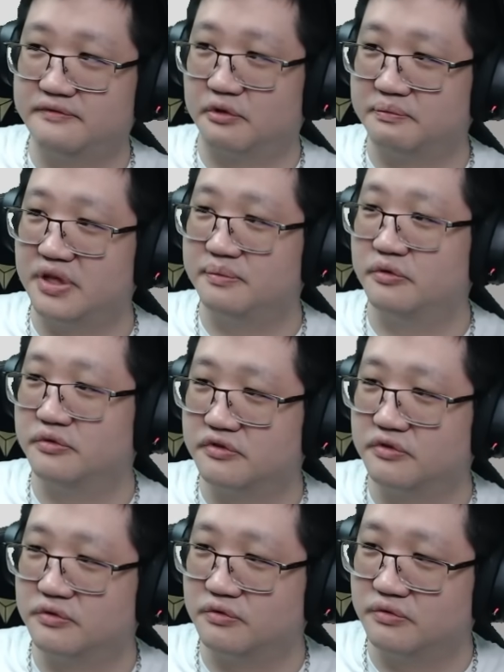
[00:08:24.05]
for people
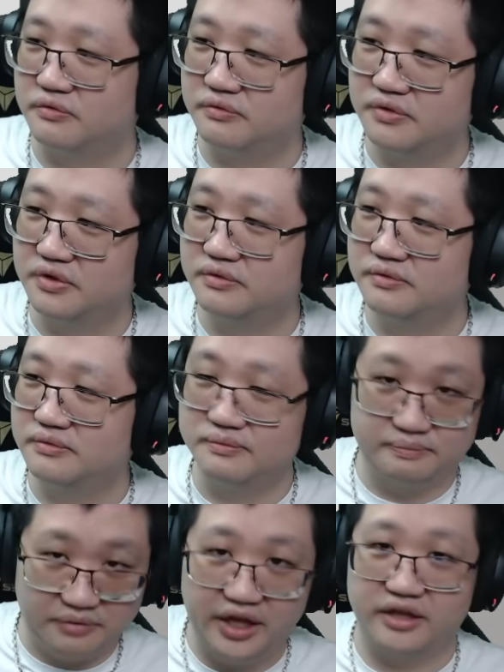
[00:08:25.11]
to
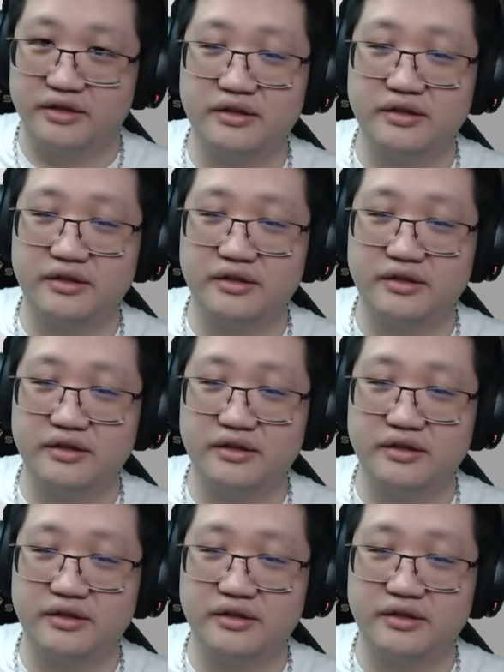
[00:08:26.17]
play.